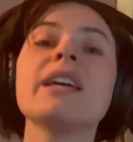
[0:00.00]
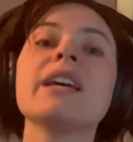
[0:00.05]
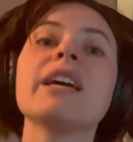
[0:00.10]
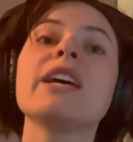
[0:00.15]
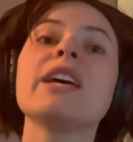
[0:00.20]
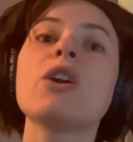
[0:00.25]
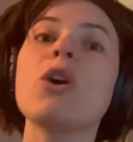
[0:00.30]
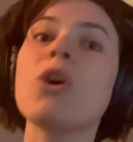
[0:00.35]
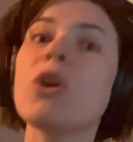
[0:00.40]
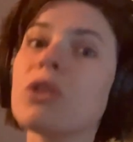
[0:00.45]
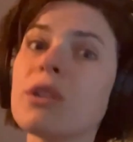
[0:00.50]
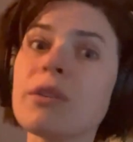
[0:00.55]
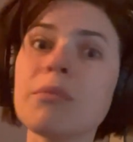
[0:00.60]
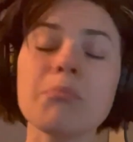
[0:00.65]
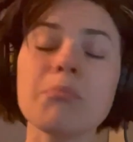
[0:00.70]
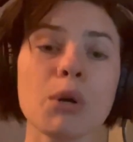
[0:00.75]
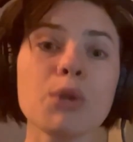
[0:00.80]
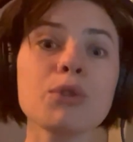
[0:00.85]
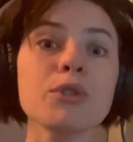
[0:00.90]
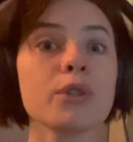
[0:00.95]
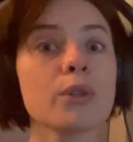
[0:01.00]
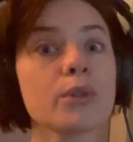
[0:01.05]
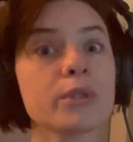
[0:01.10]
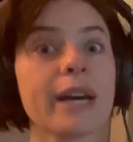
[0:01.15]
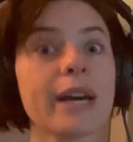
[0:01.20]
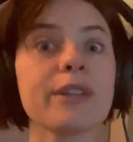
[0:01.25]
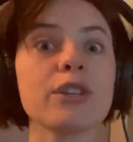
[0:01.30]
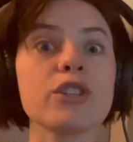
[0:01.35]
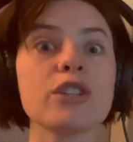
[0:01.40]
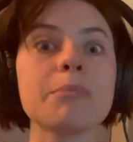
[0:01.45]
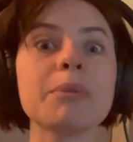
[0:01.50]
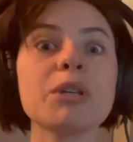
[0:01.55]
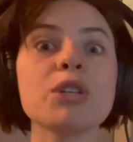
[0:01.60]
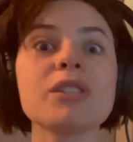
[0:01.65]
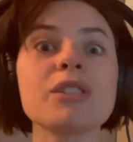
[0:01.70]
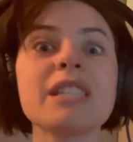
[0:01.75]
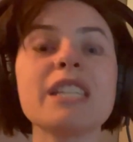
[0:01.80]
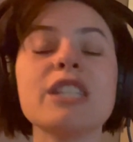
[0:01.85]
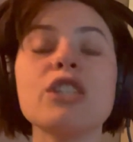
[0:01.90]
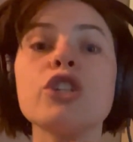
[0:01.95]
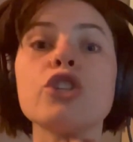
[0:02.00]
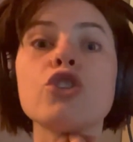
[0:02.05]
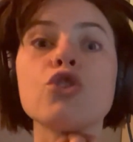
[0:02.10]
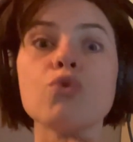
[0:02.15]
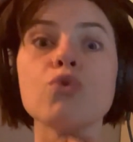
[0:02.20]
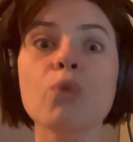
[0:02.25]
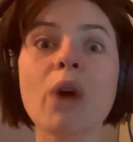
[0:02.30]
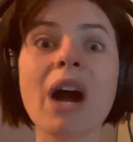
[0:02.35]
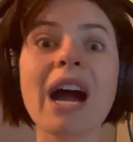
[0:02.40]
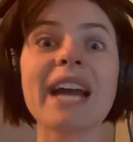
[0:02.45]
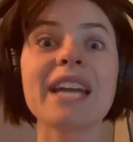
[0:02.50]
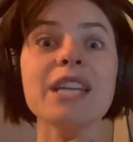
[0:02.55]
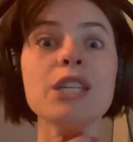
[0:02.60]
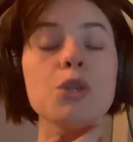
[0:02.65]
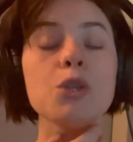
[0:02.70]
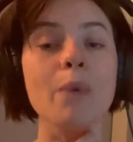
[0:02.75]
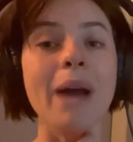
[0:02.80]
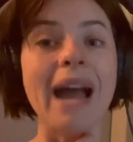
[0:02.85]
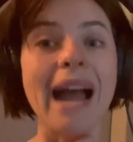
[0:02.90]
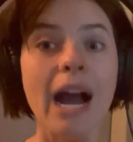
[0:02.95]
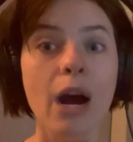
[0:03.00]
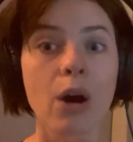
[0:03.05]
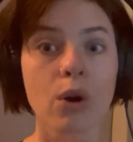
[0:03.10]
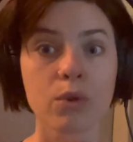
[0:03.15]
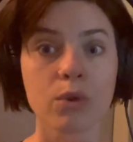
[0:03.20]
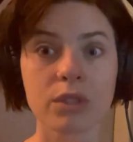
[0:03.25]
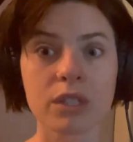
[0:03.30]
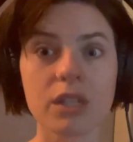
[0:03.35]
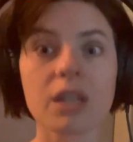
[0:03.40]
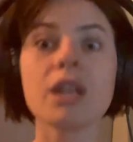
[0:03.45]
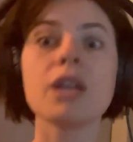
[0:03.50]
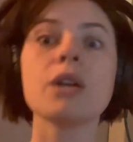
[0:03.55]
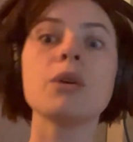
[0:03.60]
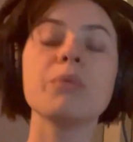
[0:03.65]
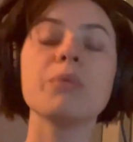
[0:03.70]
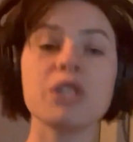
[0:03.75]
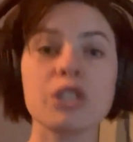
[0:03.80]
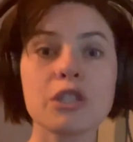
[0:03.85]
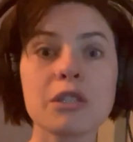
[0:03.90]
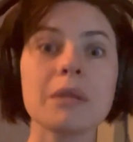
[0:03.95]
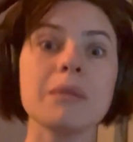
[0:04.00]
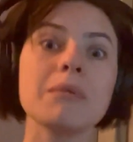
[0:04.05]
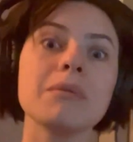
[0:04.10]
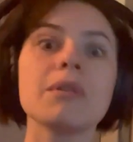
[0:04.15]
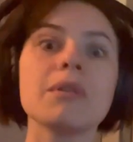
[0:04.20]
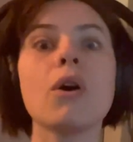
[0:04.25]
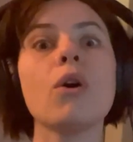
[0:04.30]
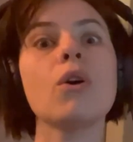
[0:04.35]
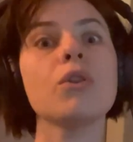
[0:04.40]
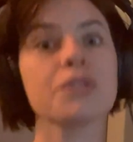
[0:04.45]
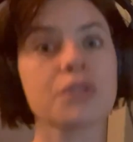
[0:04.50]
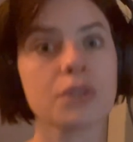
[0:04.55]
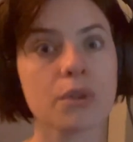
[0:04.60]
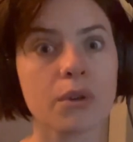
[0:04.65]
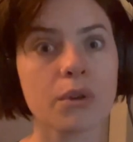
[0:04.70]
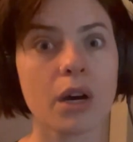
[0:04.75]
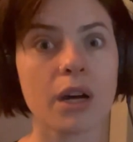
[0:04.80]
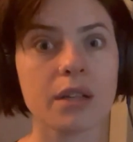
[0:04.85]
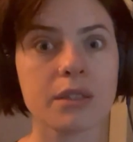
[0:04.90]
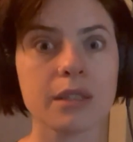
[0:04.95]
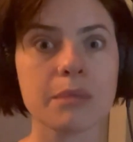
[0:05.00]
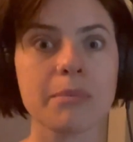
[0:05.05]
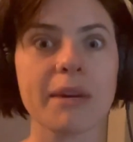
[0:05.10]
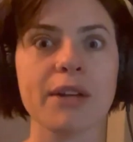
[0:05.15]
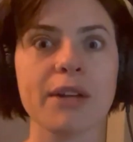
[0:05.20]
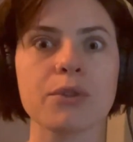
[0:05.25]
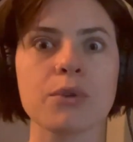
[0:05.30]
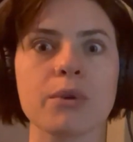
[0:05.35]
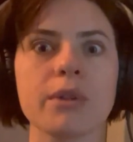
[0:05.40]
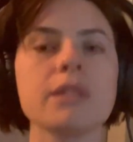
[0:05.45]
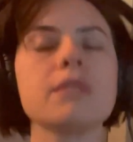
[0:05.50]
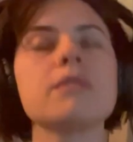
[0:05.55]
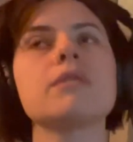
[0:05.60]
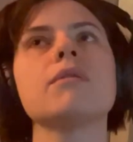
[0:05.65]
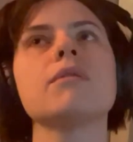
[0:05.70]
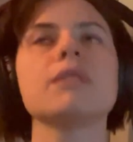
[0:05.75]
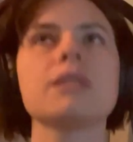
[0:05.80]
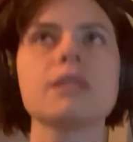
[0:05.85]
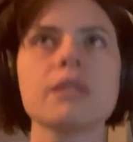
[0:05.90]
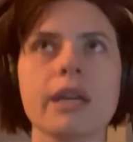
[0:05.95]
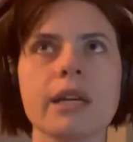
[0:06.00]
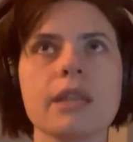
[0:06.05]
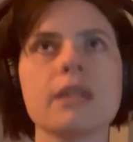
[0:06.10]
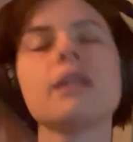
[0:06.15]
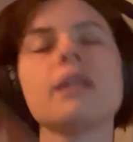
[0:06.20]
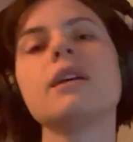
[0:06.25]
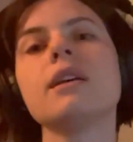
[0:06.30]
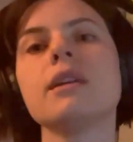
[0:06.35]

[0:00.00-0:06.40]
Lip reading: and most of those allergy pills tend to dry you out, which also causes mouth noise. So it's like,